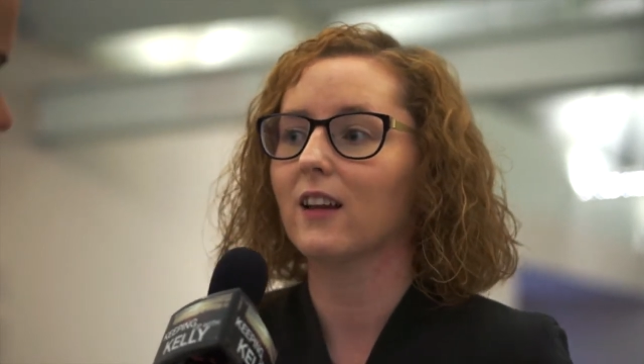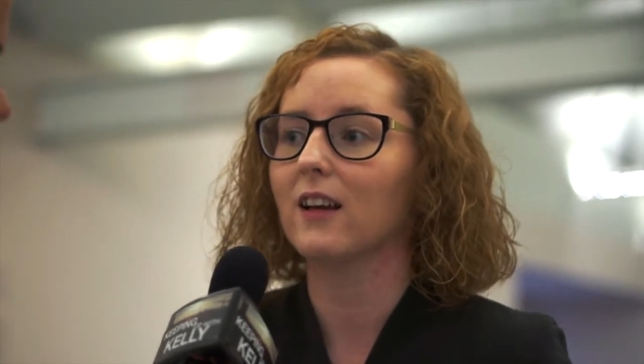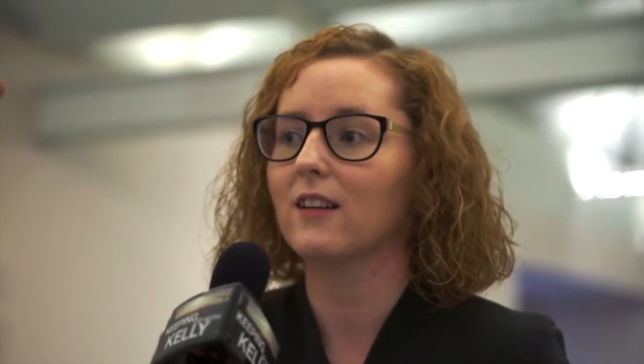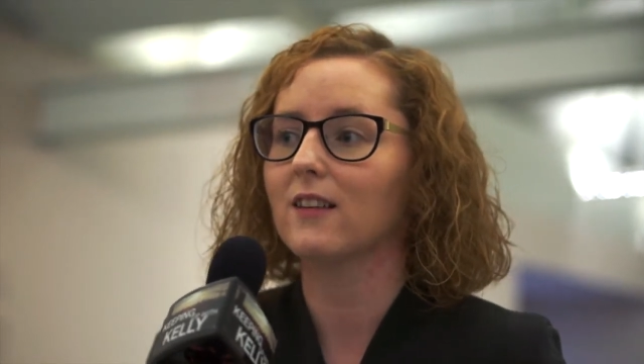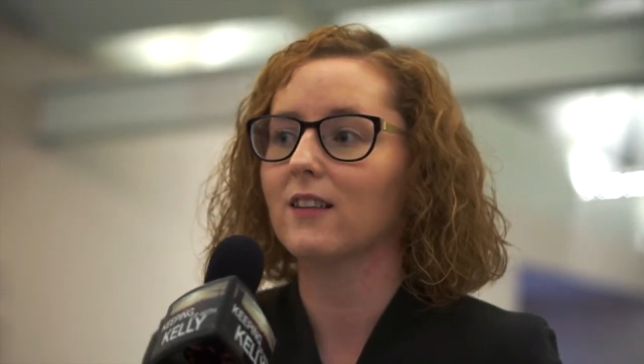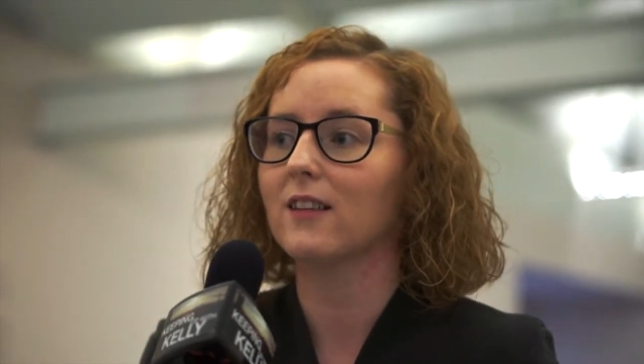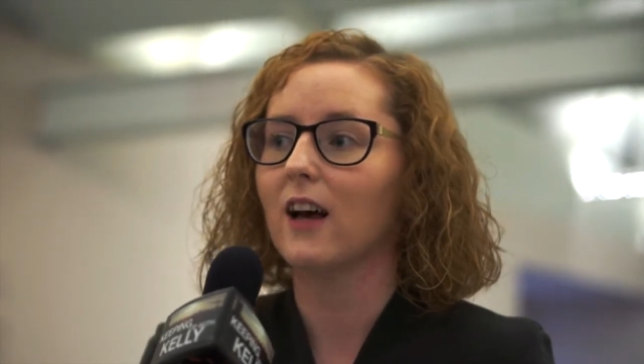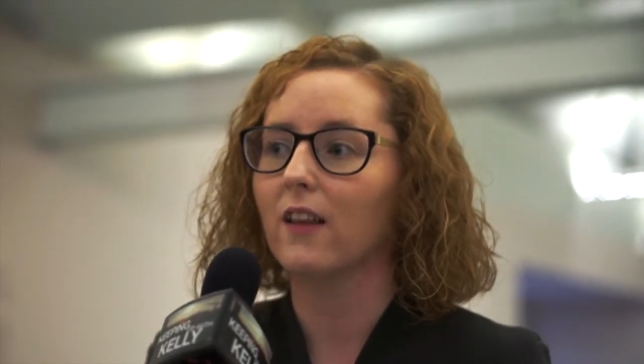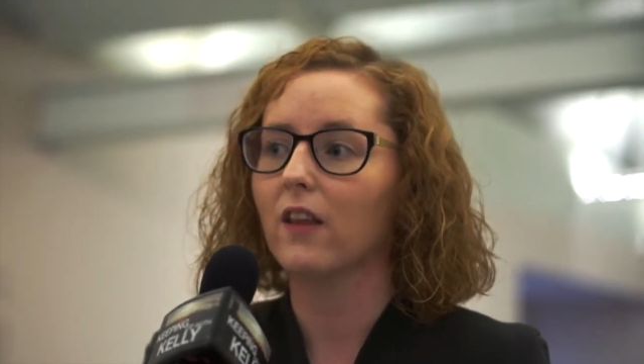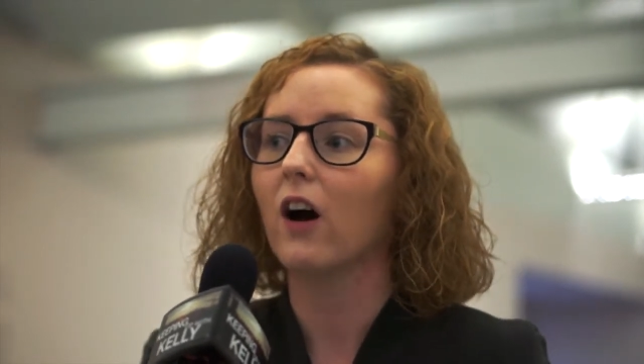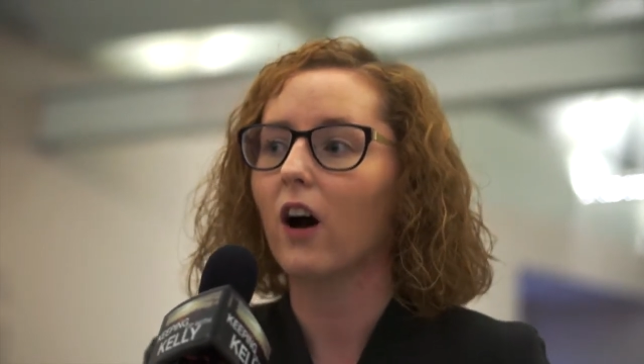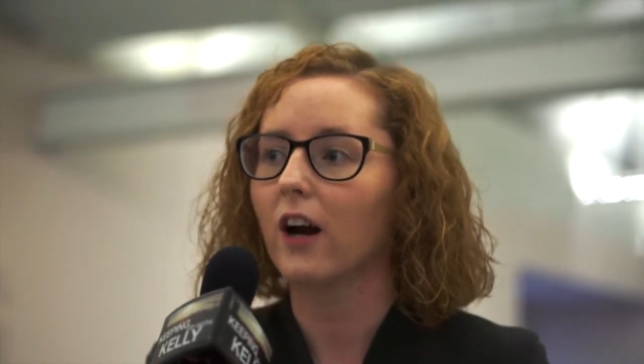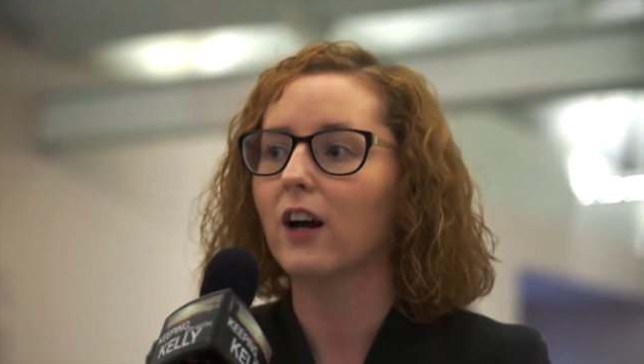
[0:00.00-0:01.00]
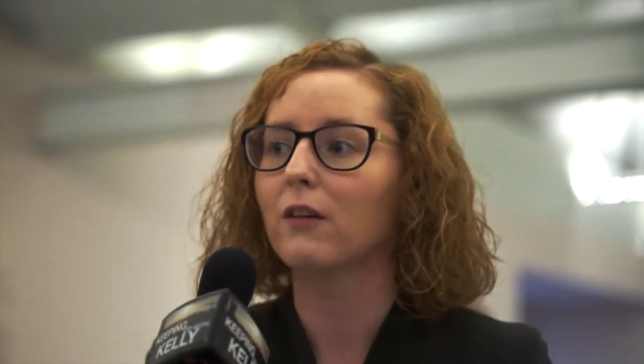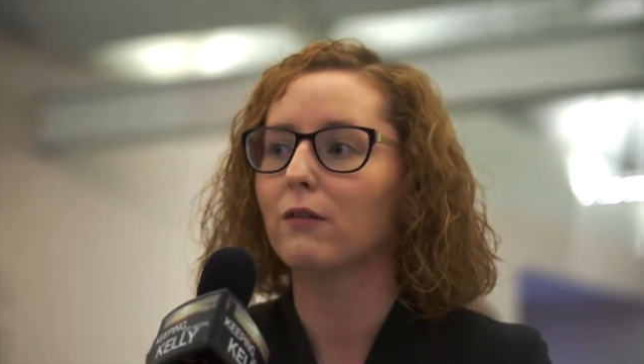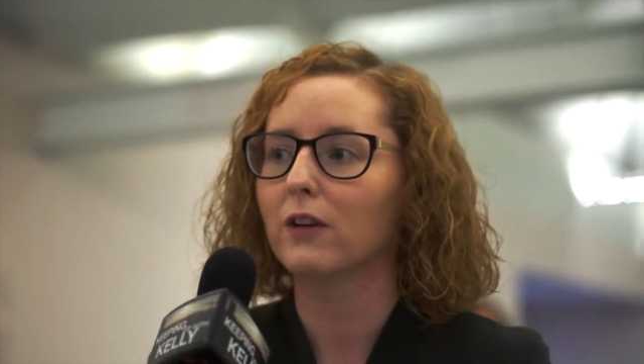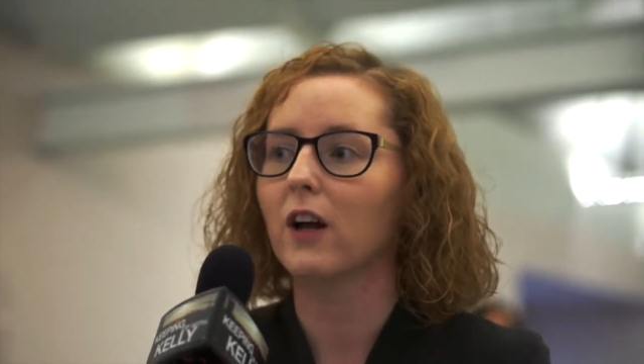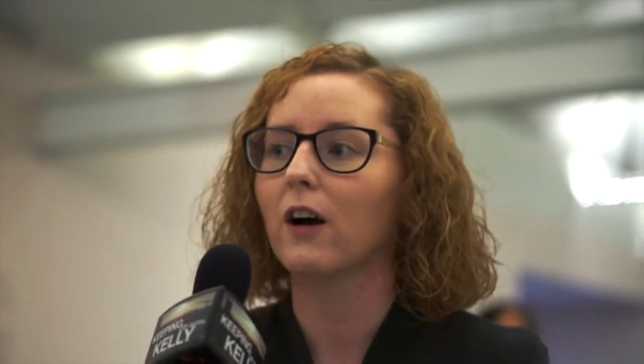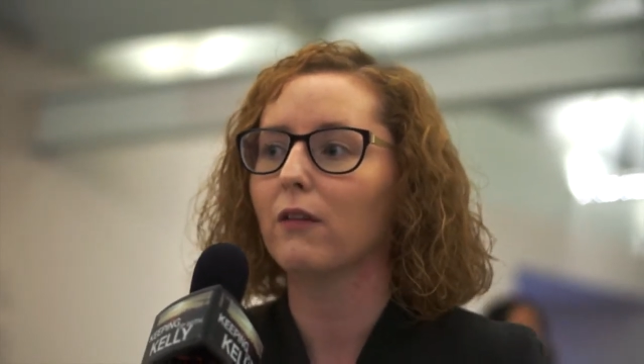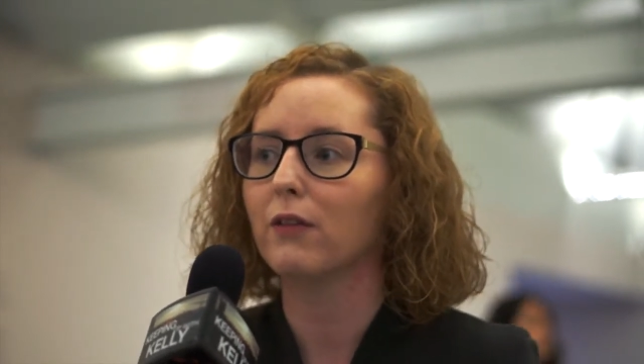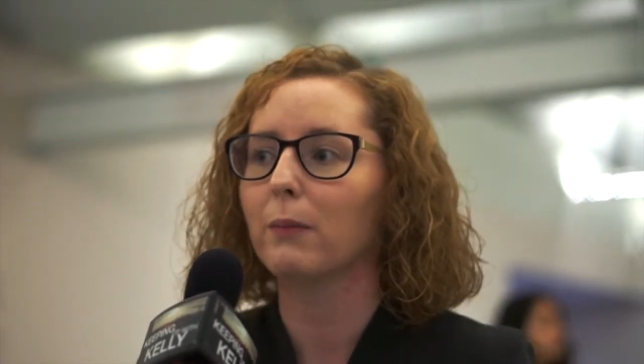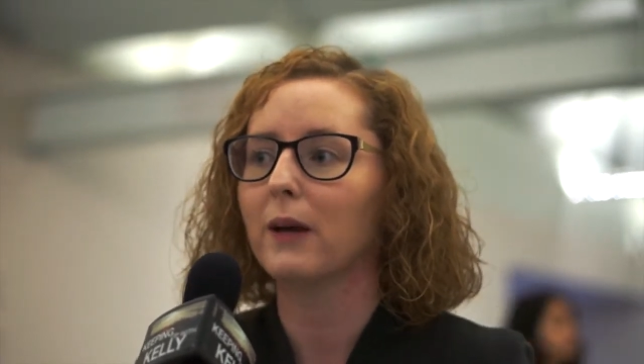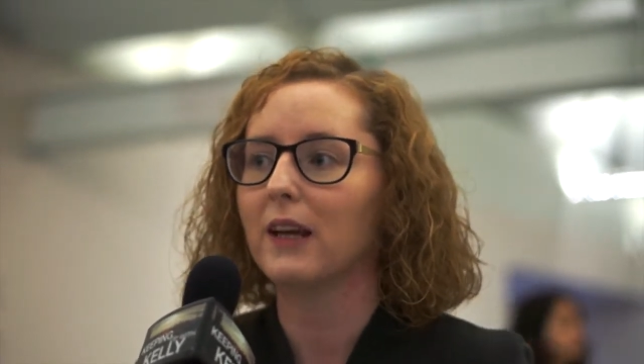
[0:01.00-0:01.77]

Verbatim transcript: that's at the heart of a lot of the